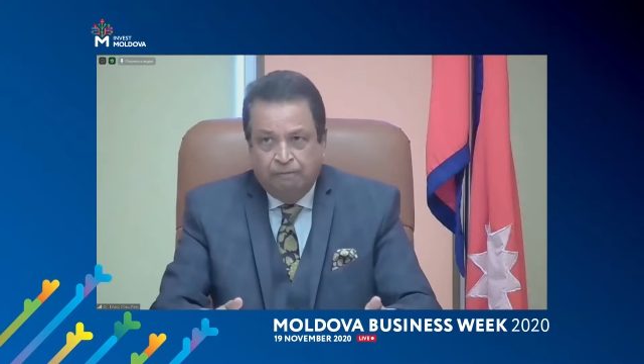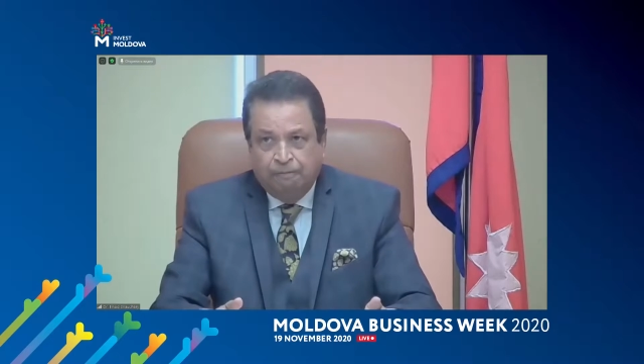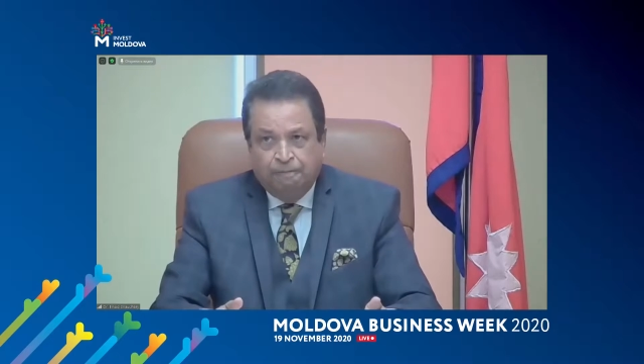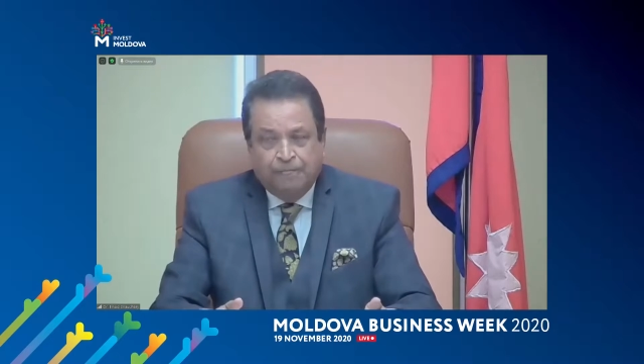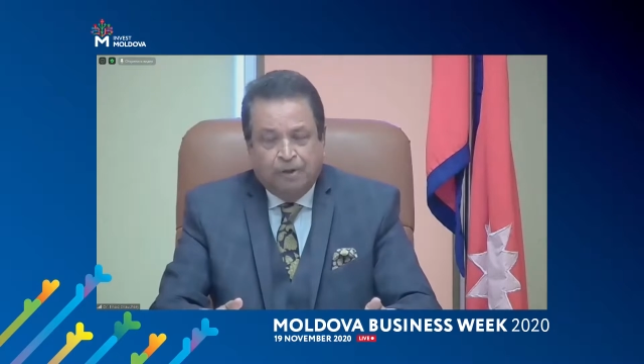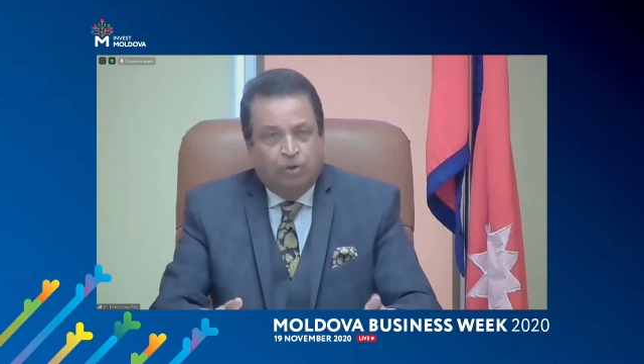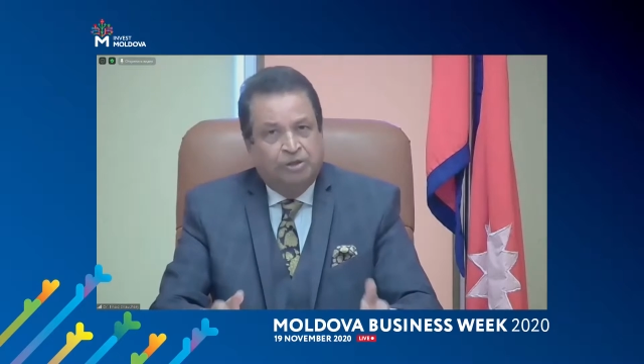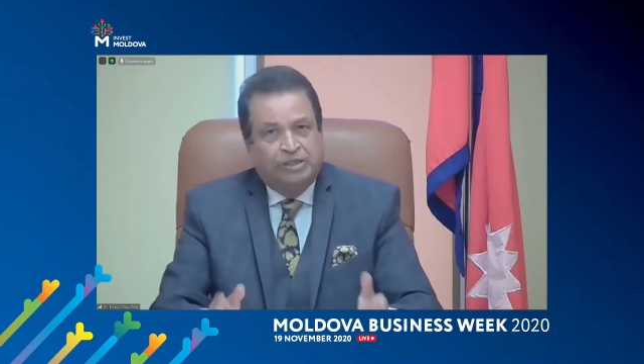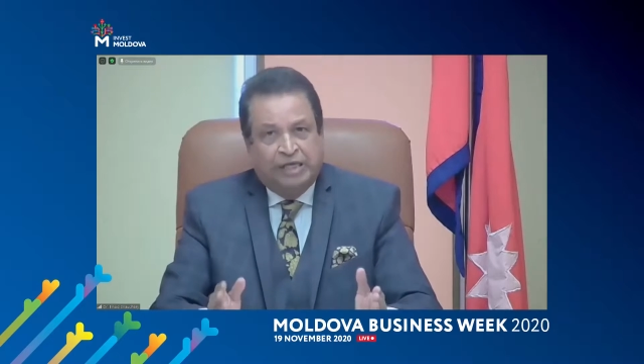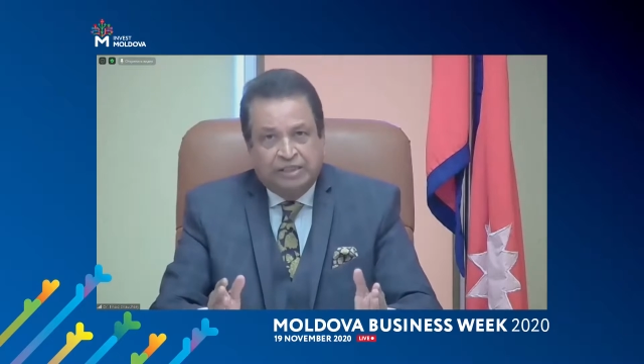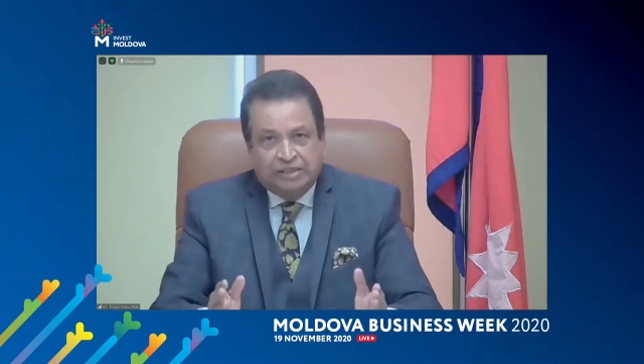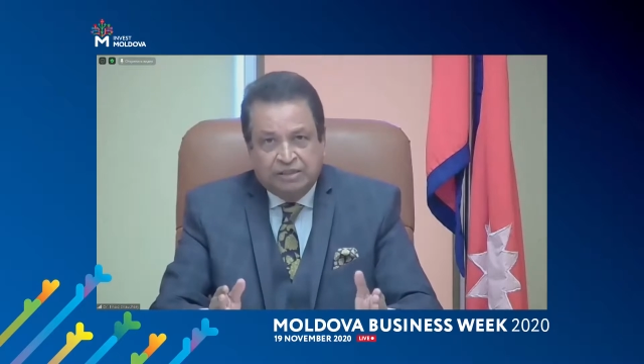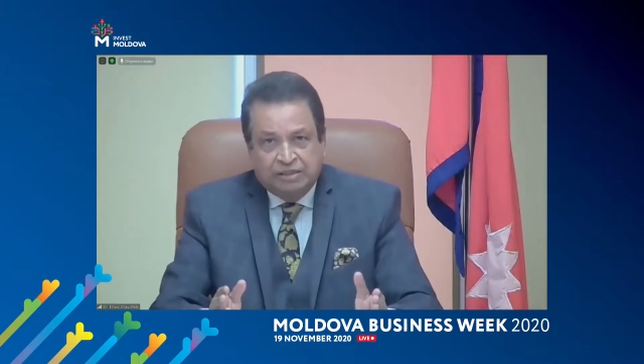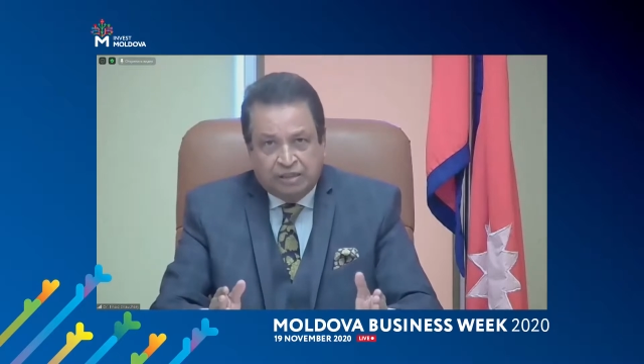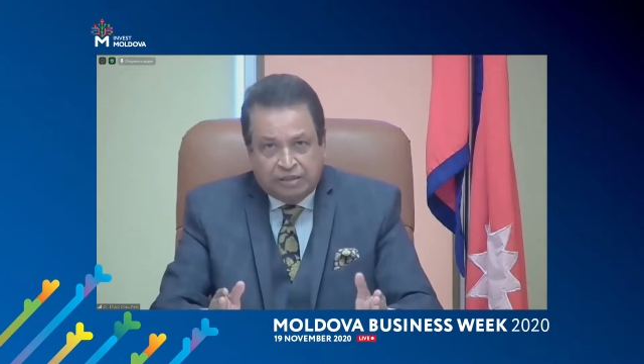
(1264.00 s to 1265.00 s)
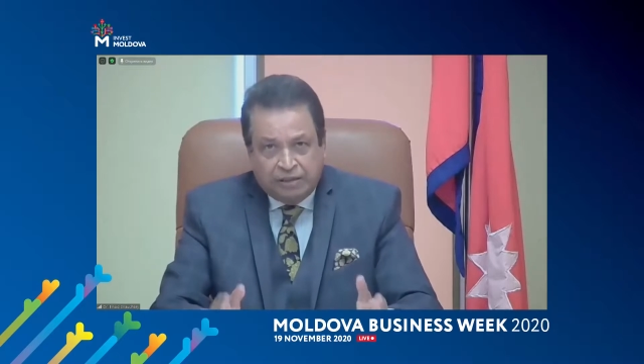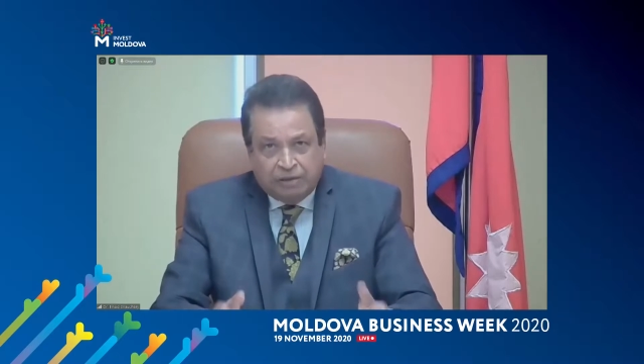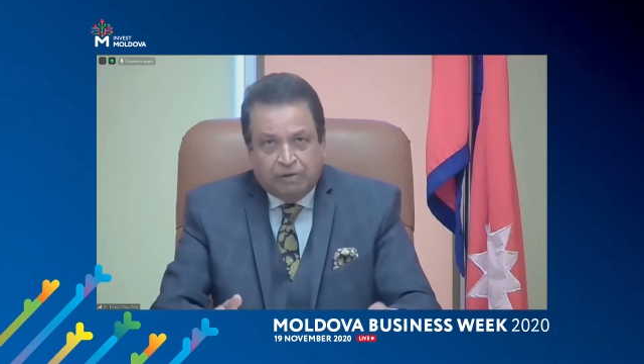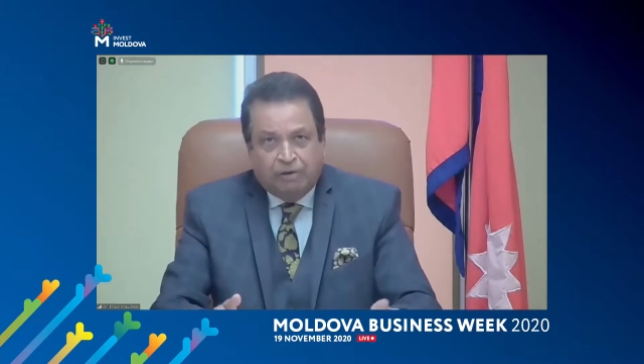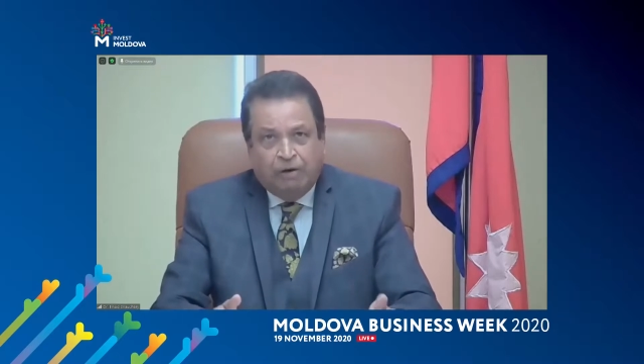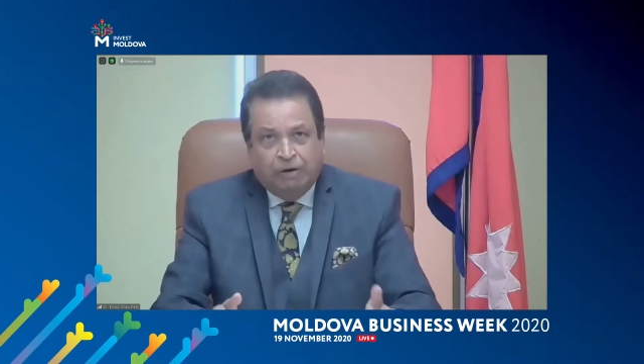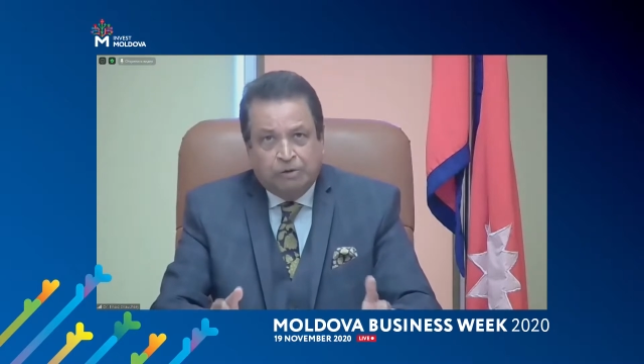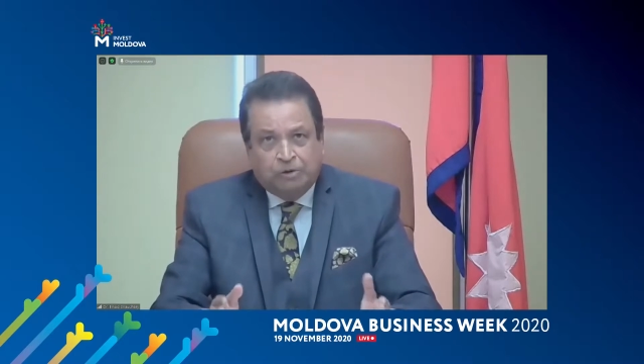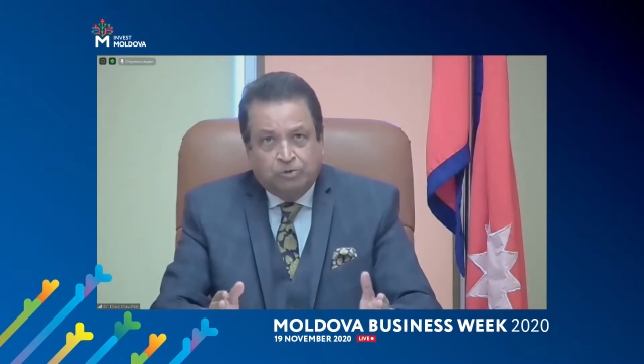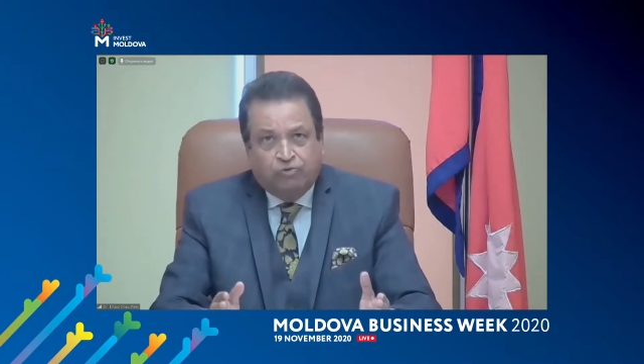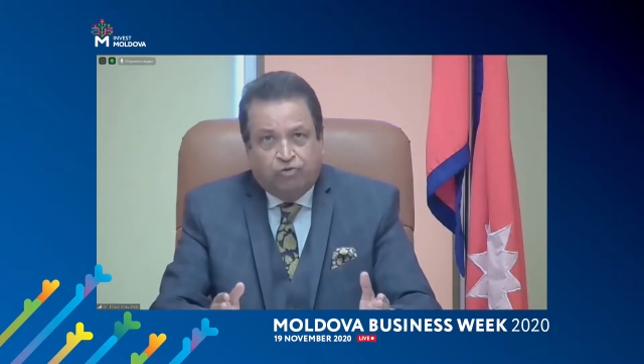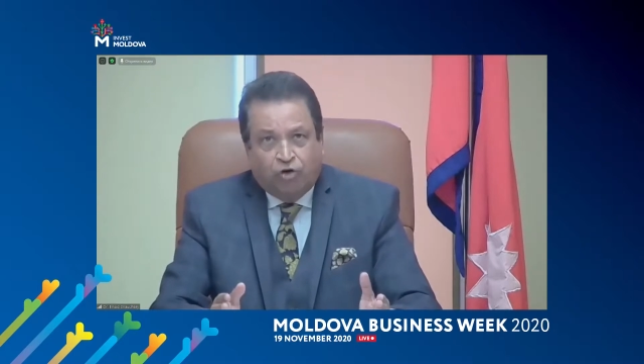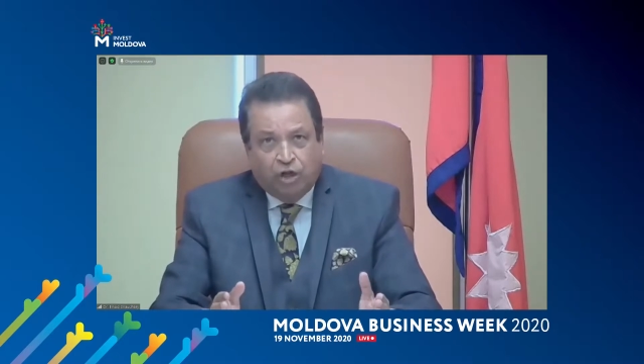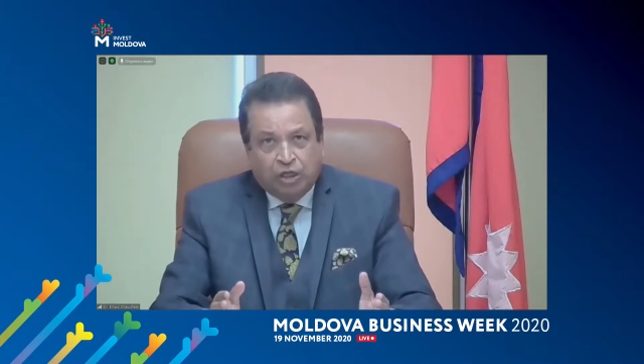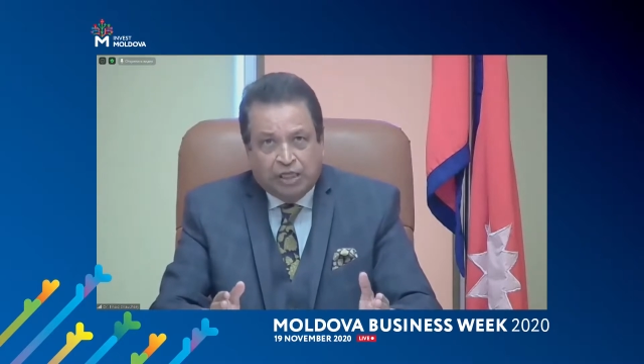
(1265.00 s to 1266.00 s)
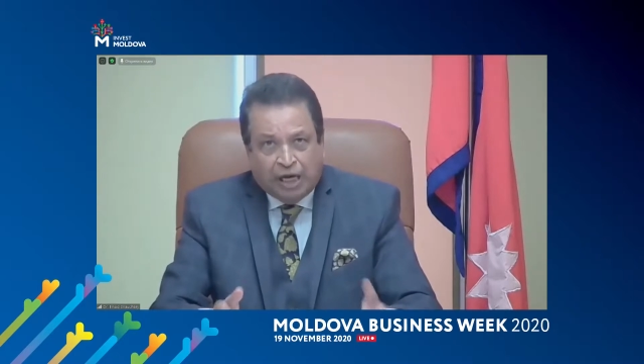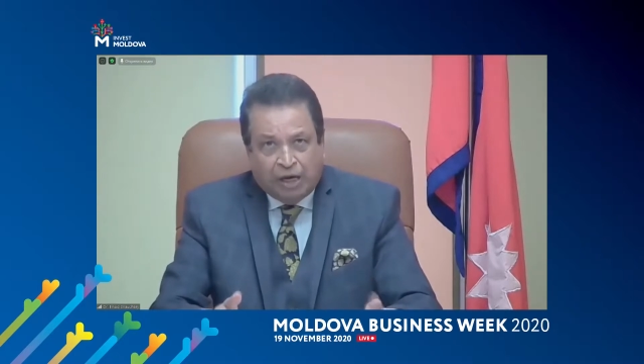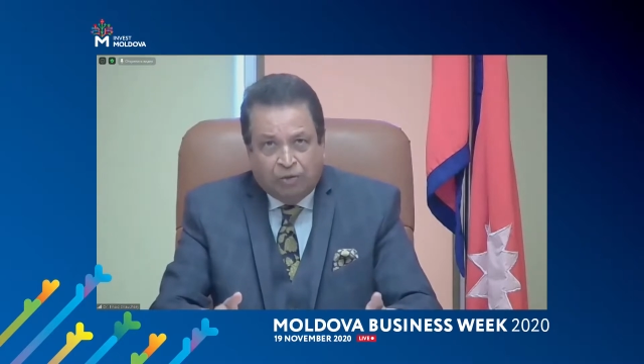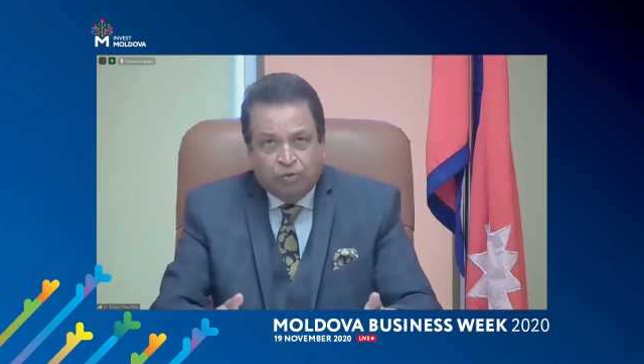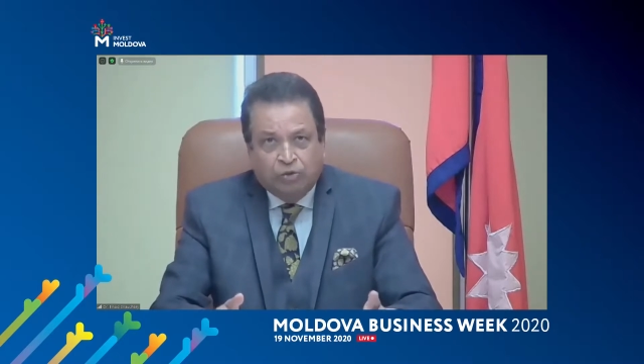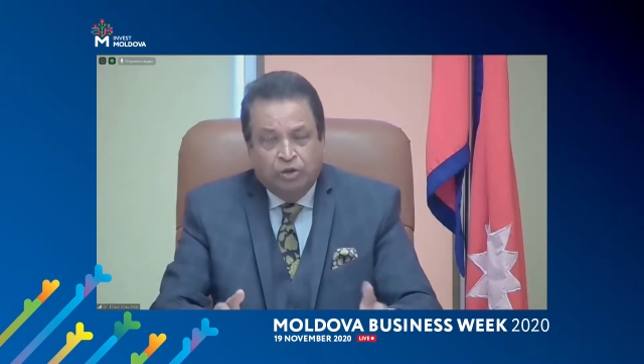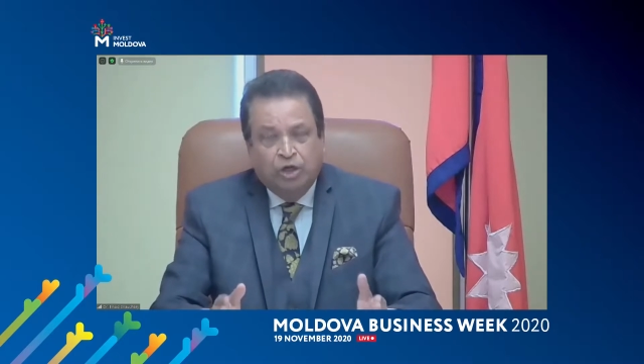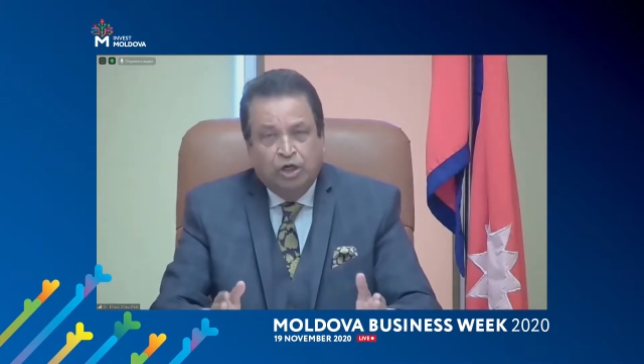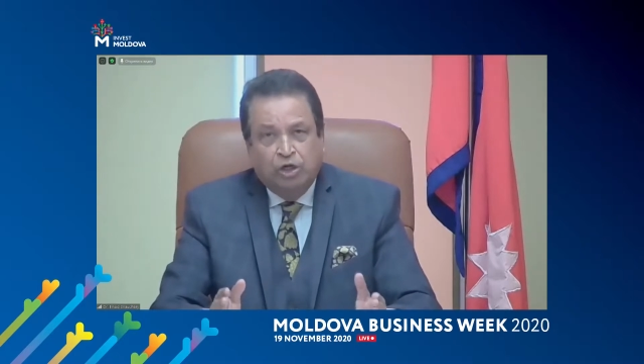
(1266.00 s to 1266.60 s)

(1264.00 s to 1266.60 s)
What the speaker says: or there is nothing wrong to fall down,